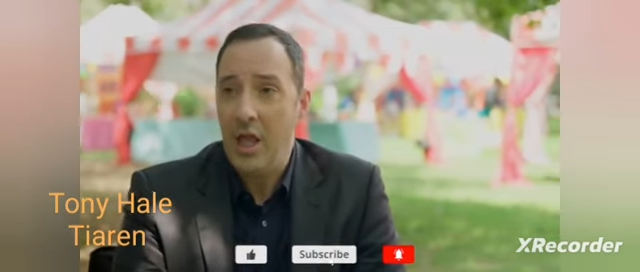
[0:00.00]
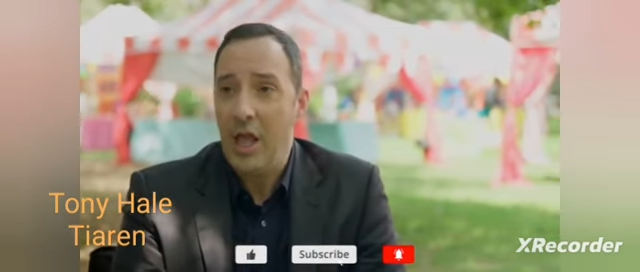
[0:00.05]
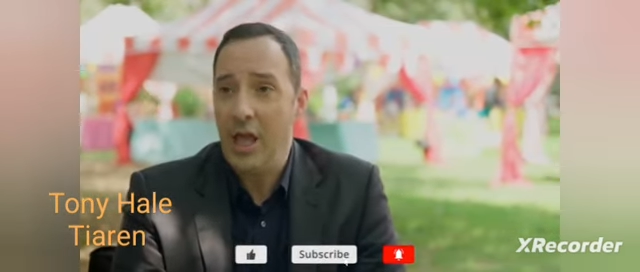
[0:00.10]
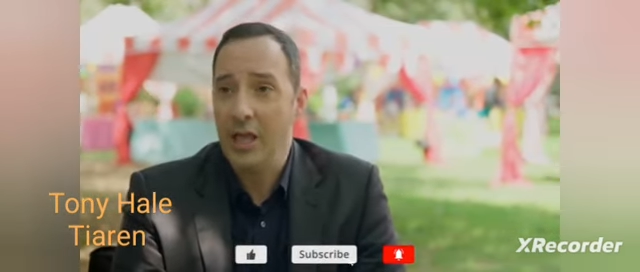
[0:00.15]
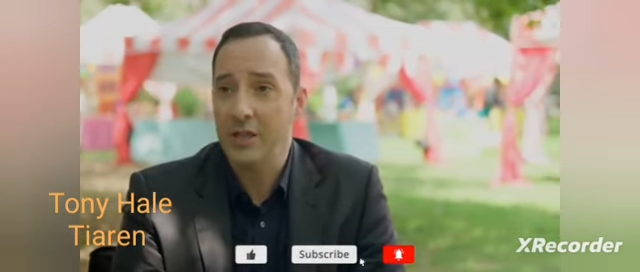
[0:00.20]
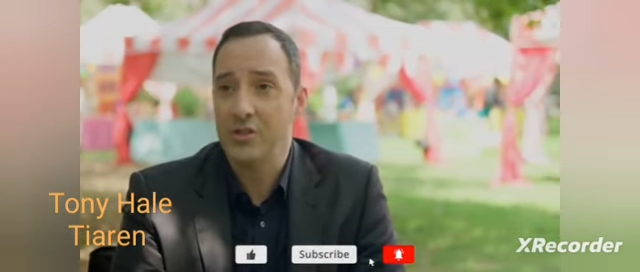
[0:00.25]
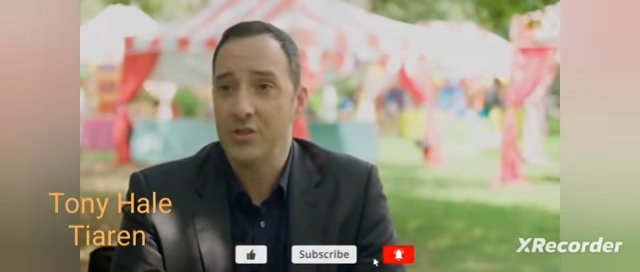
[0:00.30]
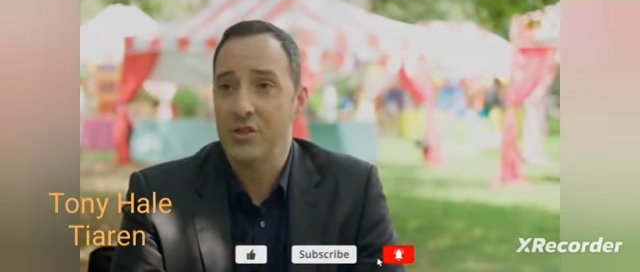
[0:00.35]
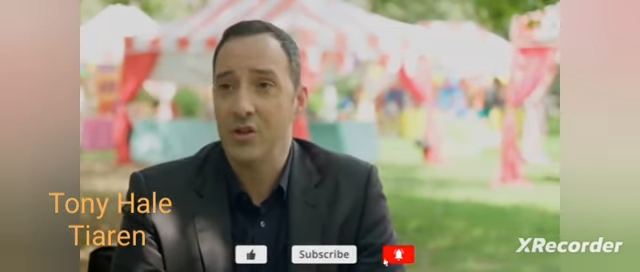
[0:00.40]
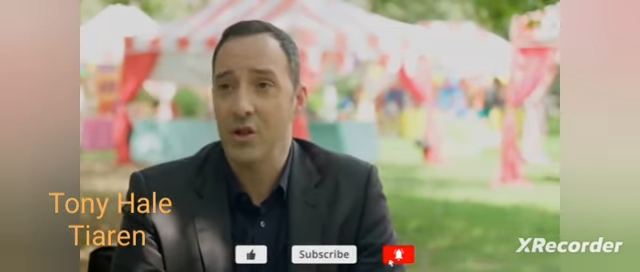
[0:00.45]

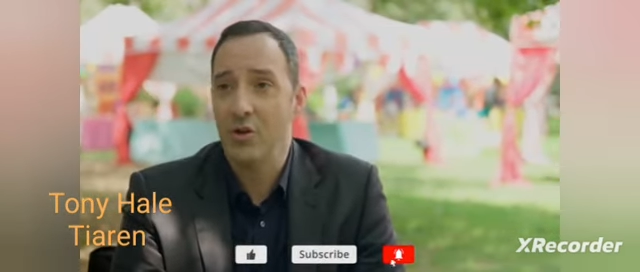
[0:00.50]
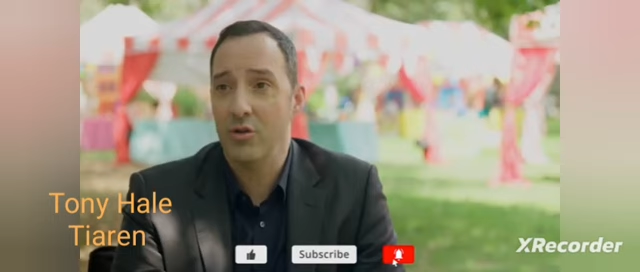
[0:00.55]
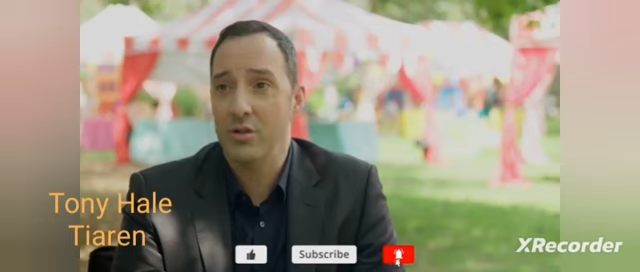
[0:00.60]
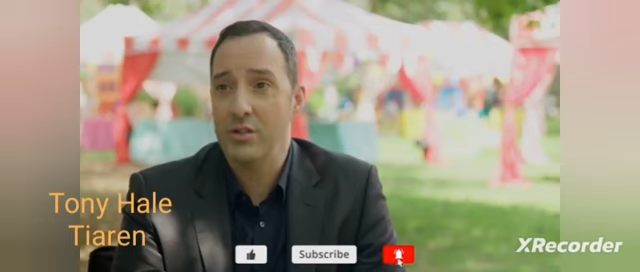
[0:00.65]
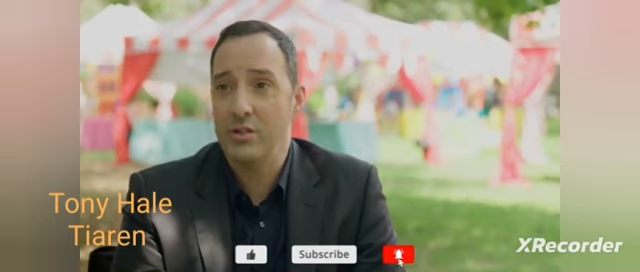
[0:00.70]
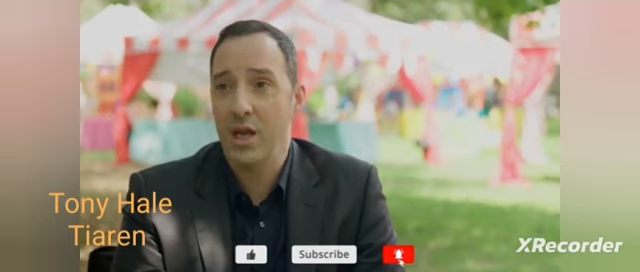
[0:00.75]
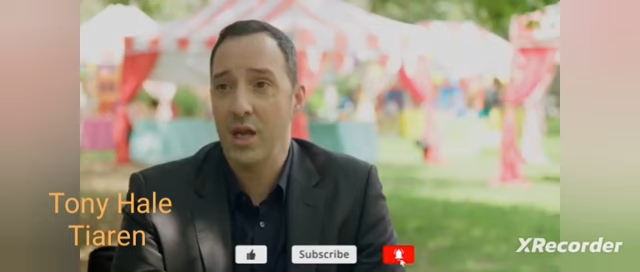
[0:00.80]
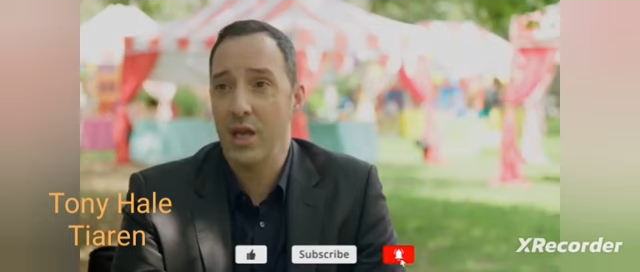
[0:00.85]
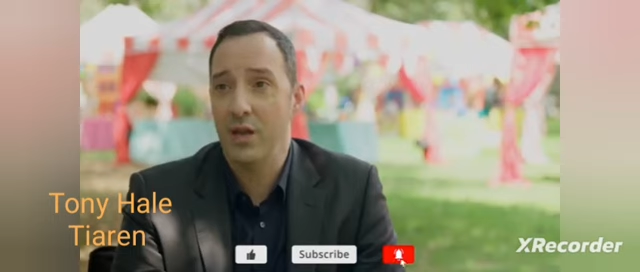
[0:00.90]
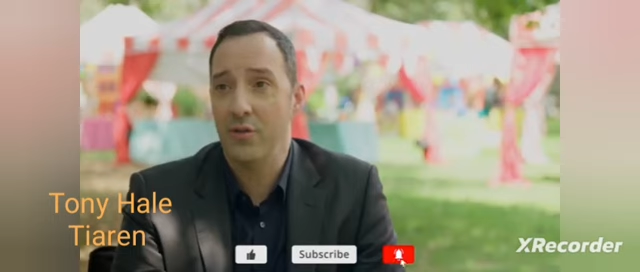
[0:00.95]
And so
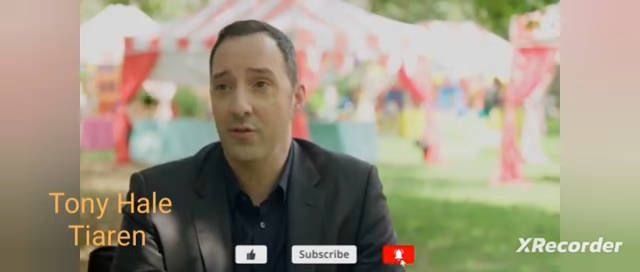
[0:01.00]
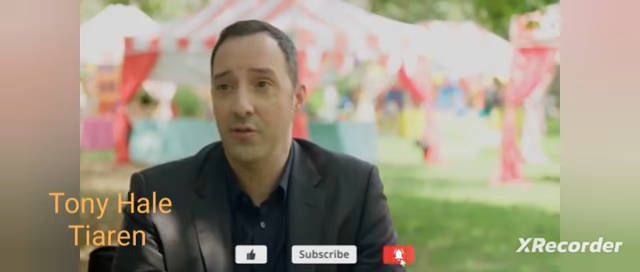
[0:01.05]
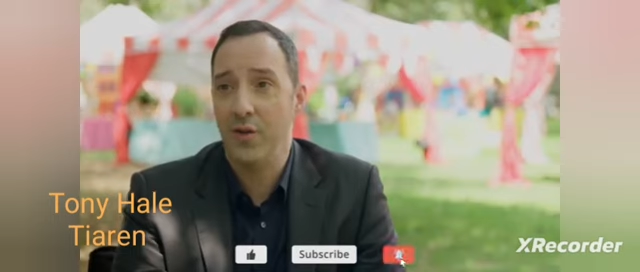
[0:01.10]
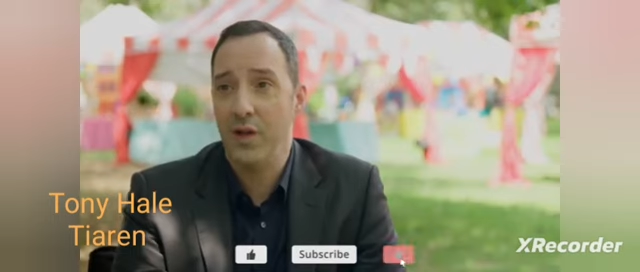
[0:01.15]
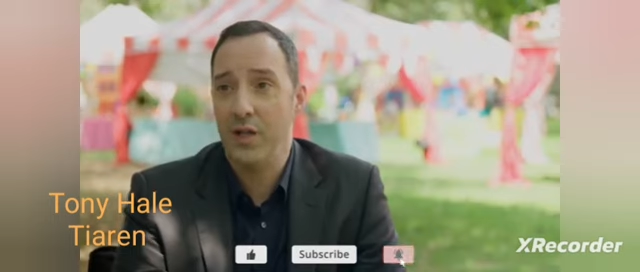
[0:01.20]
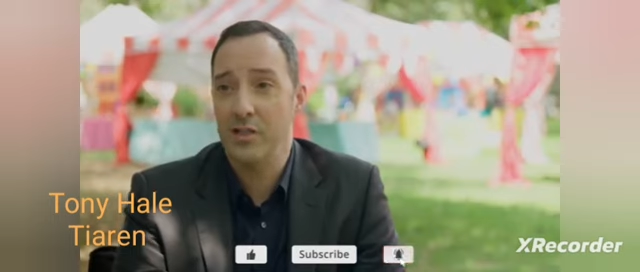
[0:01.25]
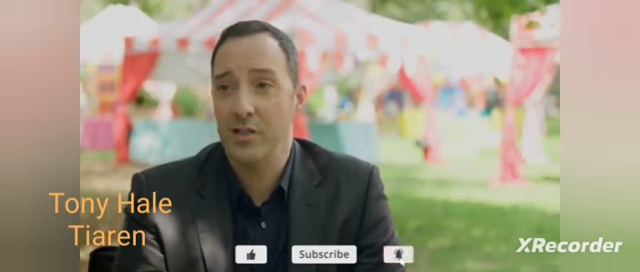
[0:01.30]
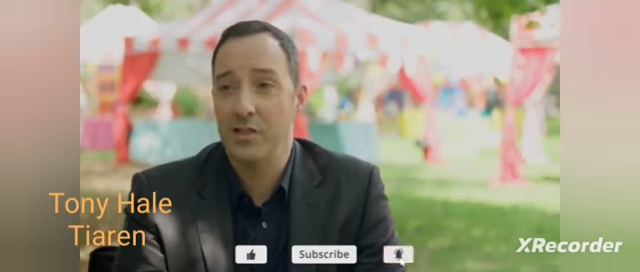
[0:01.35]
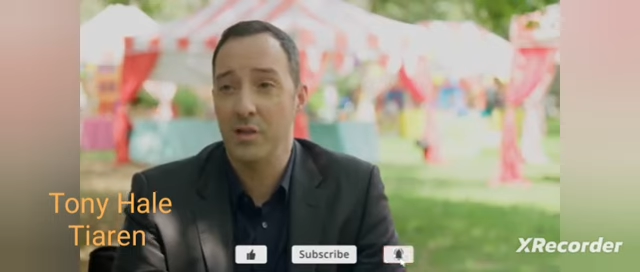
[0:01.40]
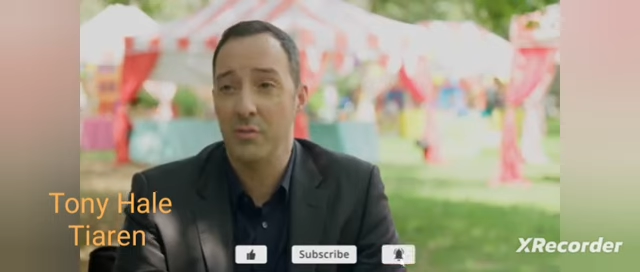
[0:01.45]
it's kind of
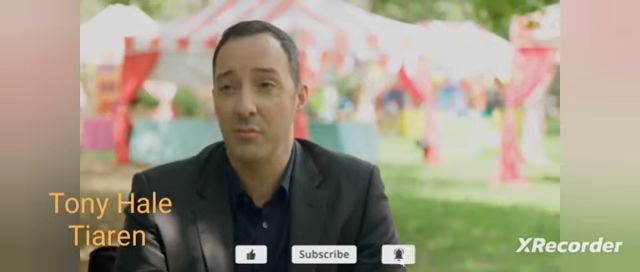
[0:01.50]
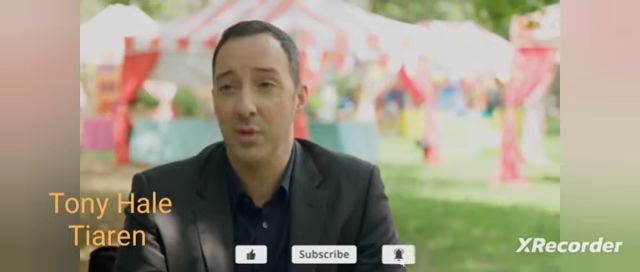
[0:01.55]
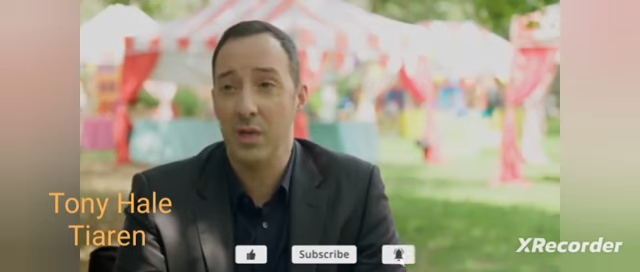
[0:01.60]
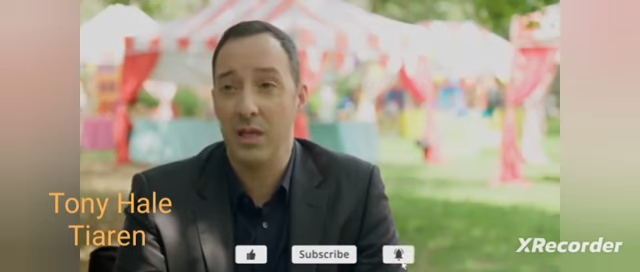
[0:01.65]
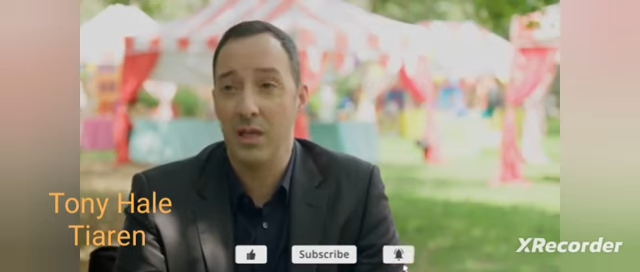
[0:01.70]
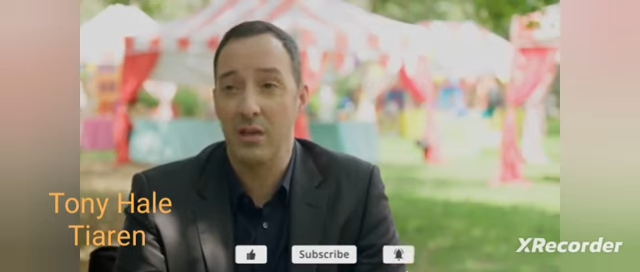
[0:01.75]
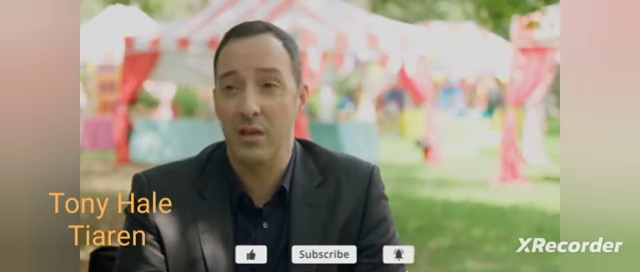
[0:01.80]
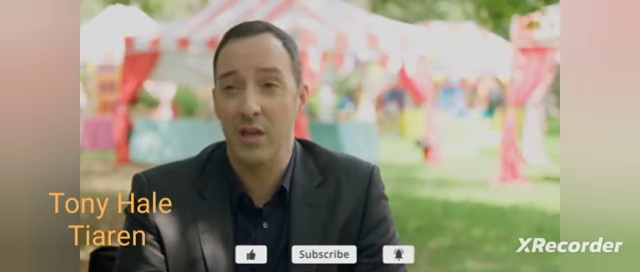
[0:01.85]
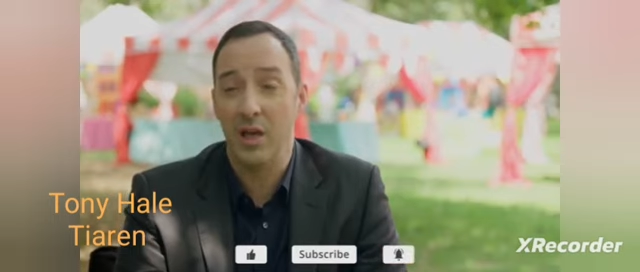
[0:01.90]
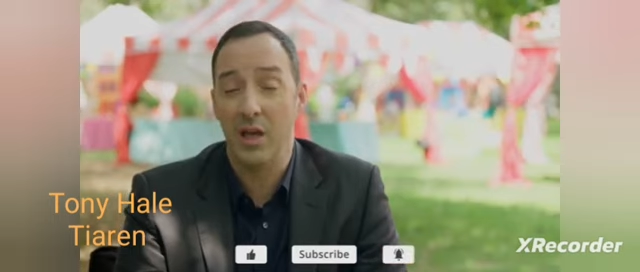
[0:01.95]
fun to
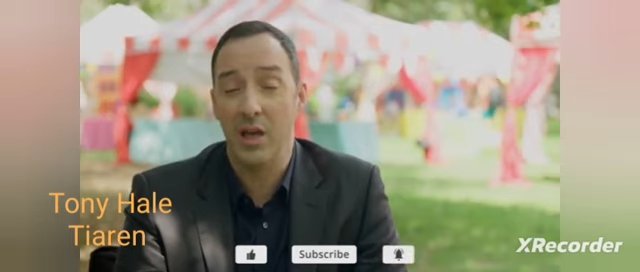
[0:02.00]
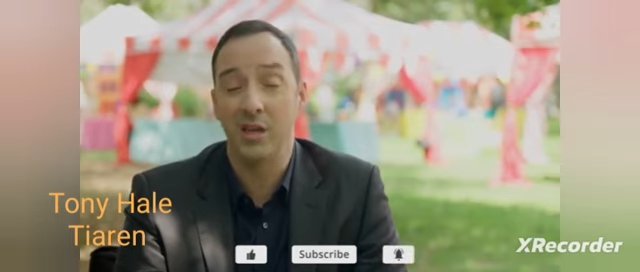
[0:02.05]
be